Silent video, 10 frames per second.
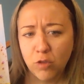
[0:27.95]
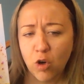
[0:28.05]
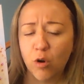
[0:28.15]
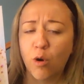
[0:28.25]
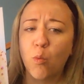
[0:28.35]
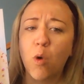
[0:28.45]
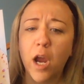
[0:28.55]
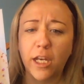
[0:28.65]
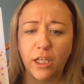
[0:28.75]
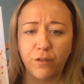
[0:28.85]
or a
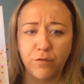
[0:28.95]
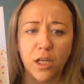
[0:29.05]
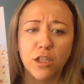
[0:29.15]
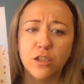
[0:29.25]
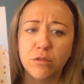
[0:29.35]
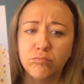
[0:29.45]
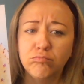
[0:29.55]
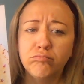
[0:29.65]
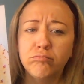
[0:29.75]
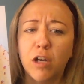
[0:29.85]
whiny face,
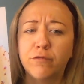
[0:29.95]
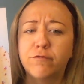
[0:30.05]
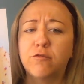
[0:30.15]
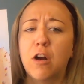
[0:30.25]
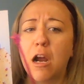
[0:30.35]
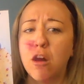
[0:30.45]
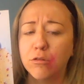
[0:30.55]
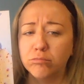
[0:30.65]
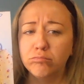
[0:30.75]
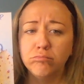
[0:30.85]
a
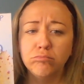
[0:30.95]
frown.